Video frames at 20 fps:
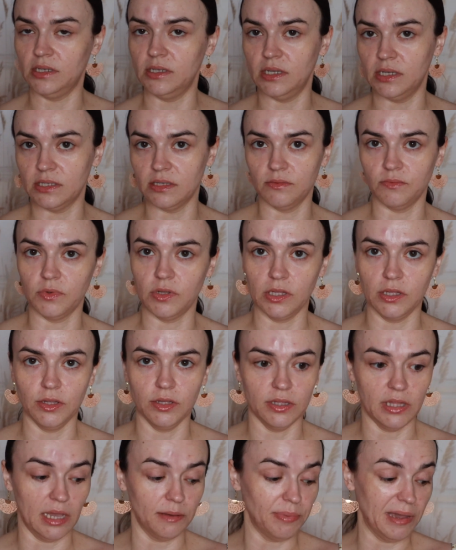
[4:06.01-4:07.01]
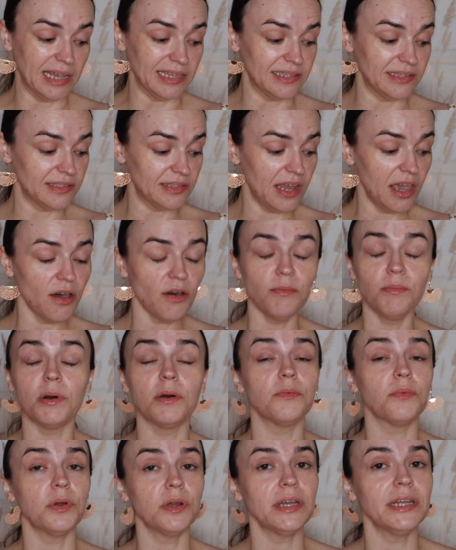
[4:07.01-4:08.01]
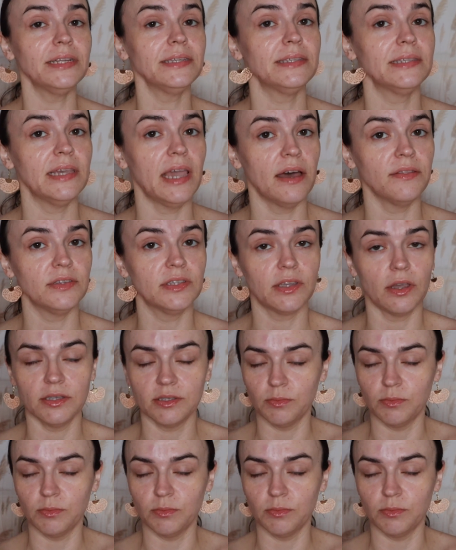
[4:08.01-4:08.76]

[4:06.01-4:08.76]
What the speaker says: doesn't really look that pastel, but we're going to see how this goes.